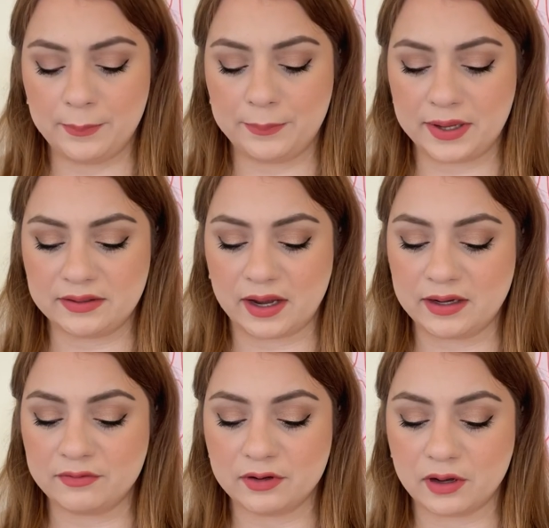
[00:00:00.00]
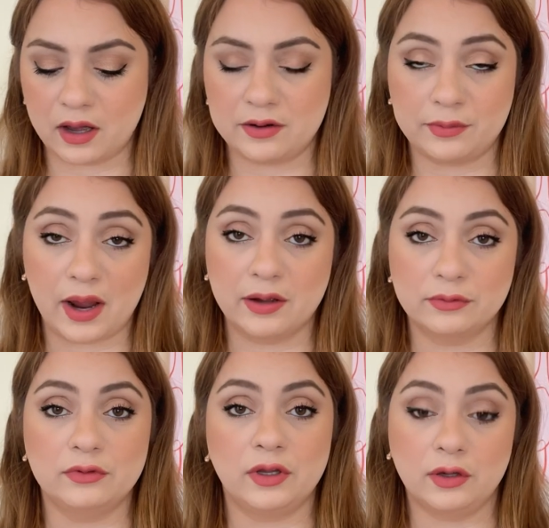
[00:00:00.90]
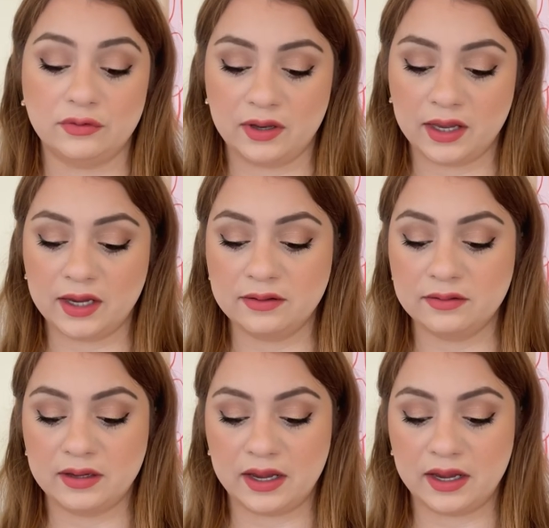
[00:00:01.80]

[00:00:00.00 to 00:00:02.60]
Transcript: but I never got around using it.